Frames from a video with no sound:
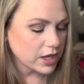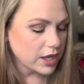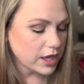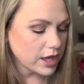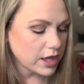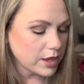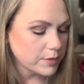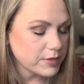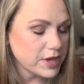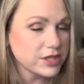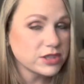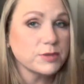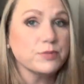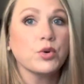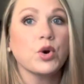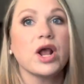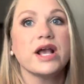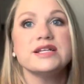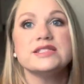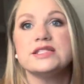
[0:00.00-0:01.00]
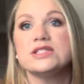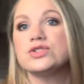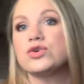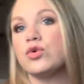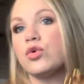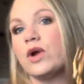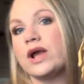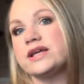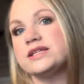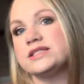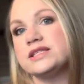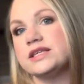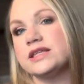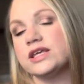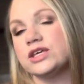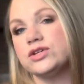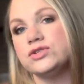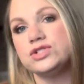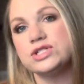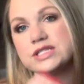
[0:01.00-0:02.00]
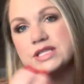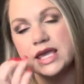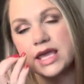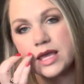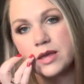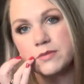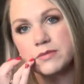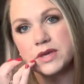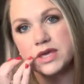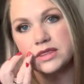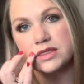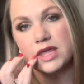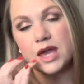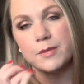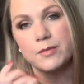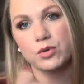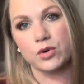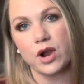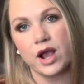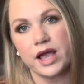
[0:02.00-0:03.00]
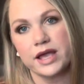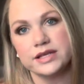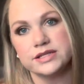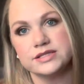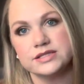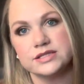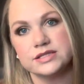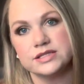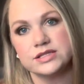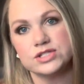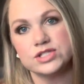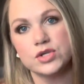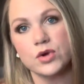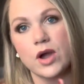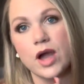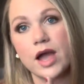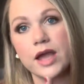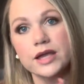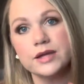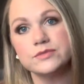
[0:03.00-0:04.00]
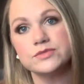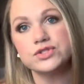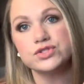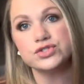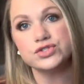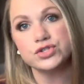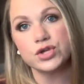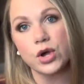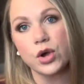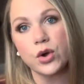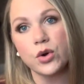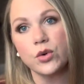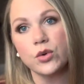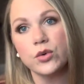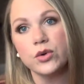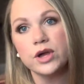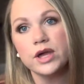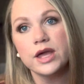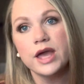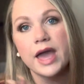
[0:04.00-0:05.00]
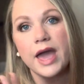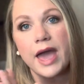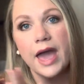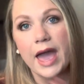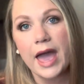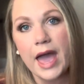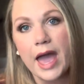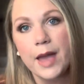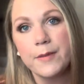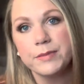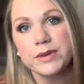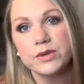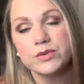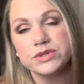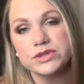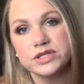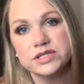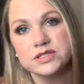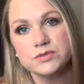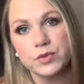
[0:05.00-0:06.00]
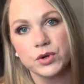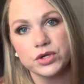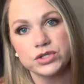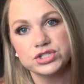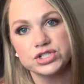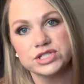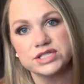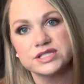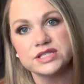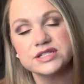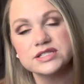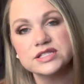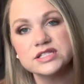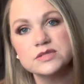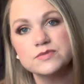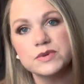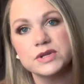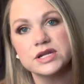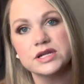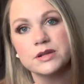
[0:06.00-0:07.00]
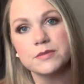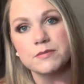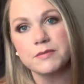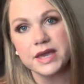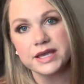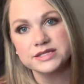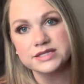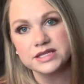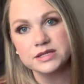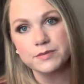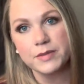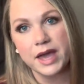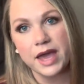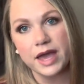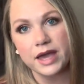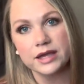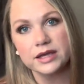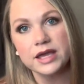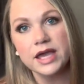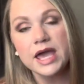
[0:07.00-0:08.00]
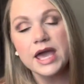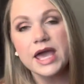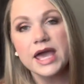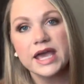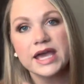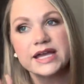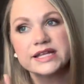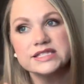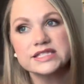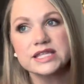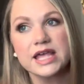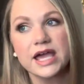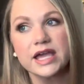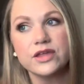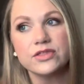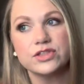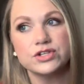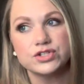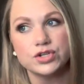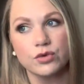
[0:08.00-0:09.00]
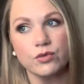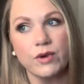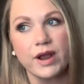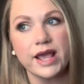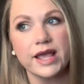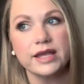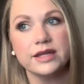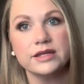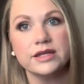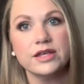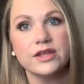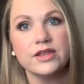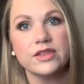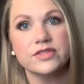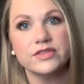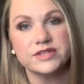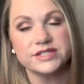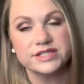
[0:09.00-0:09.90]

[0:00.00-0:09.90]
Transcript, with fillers: um, and the price is crazy. Like you just can't beat that price. So I am so happy with this purchase. This has been an amazing bag. It's like the Turenne, the